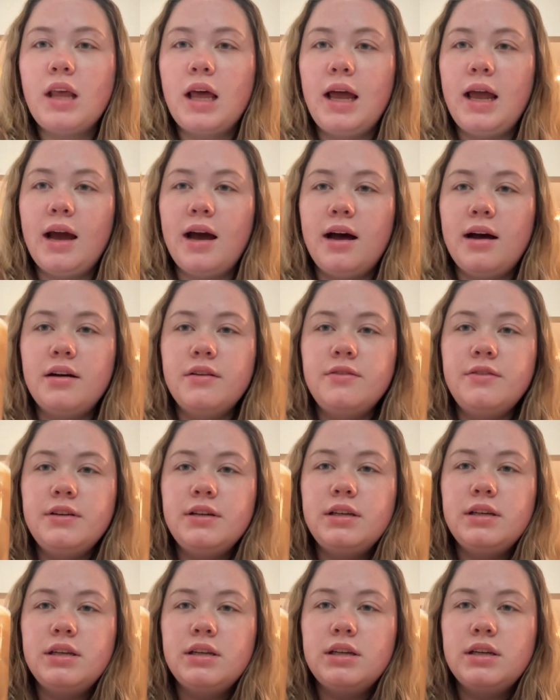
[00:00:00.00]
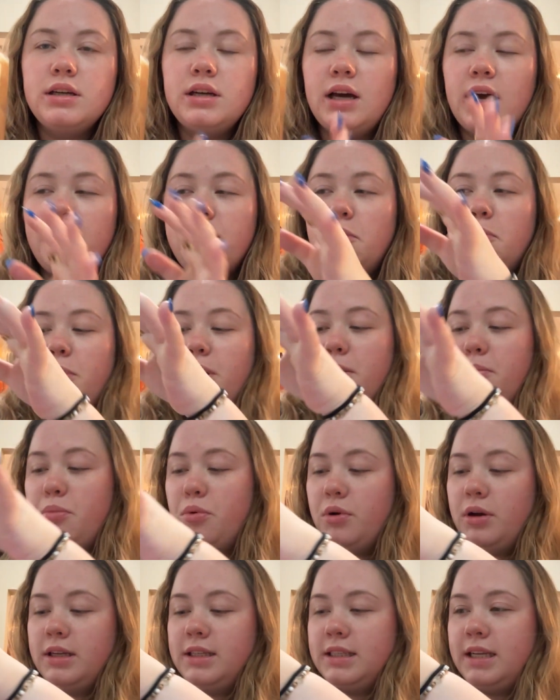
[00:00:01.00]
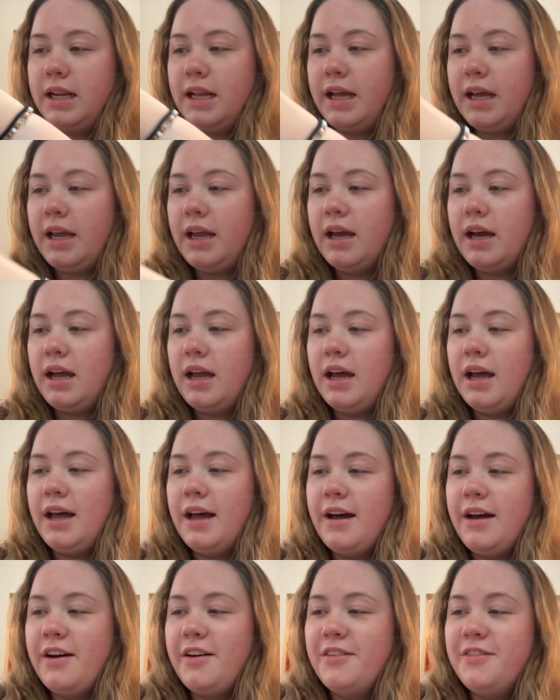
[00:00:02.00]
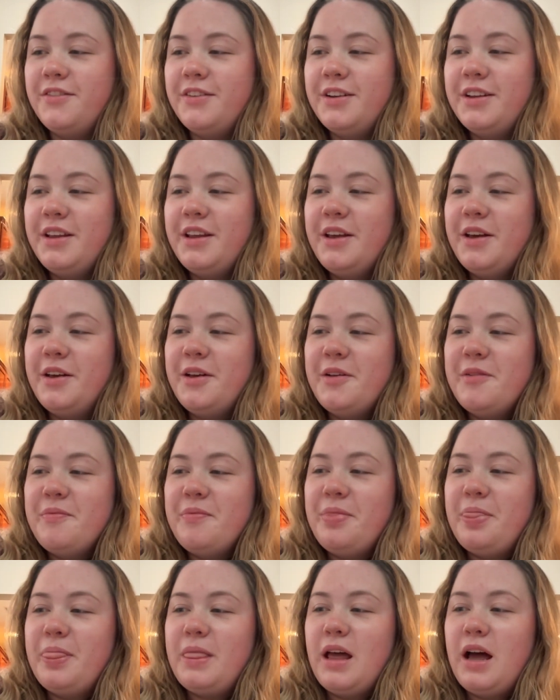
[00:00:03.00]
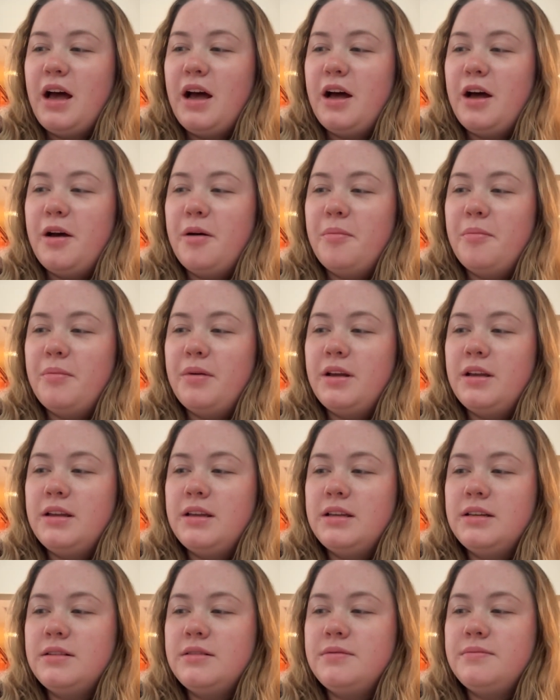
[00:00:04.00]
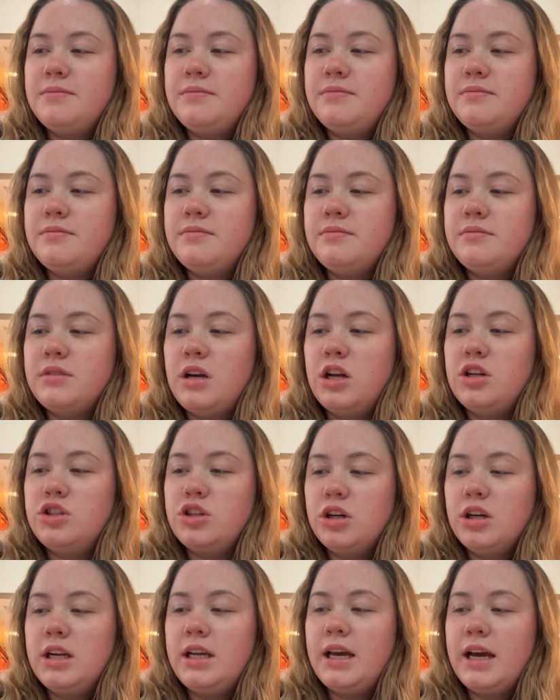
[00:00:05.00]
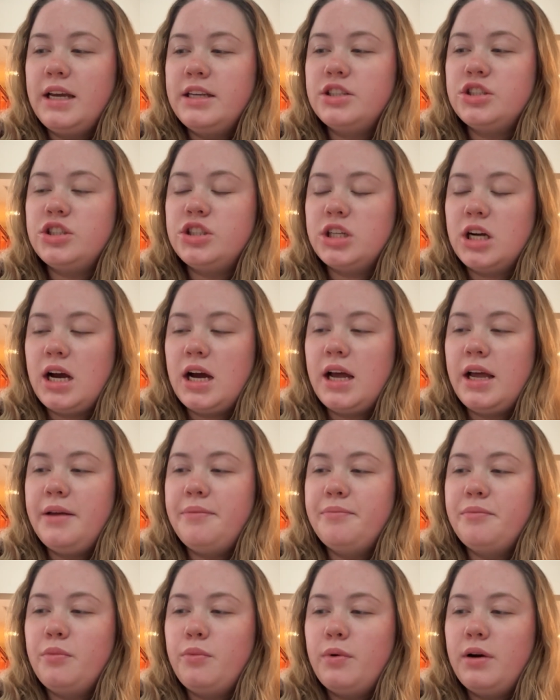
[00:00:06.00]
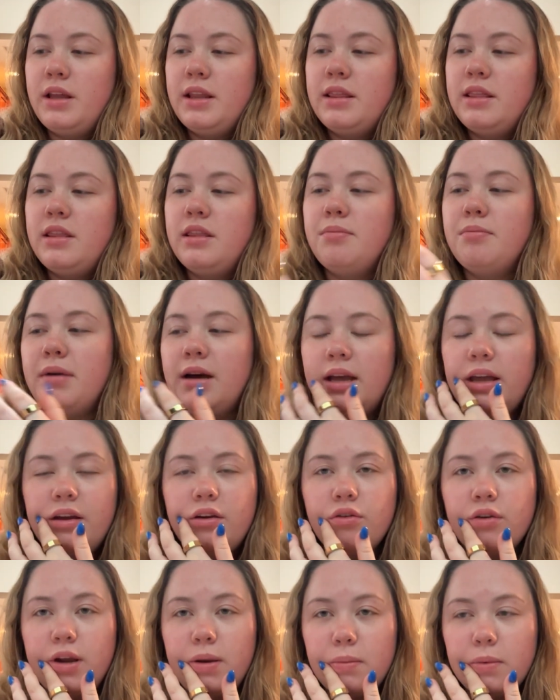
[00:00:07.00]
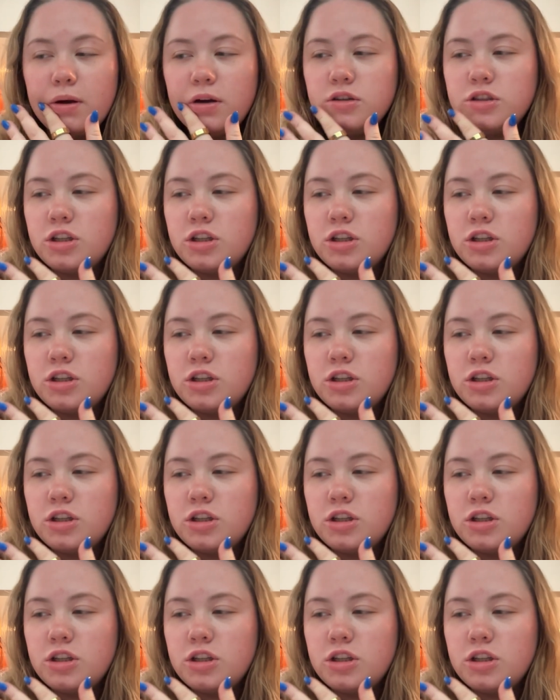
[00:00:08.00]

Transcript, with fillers: I have, I have a big boy today. I have um, a dirty ice chai with my creamer.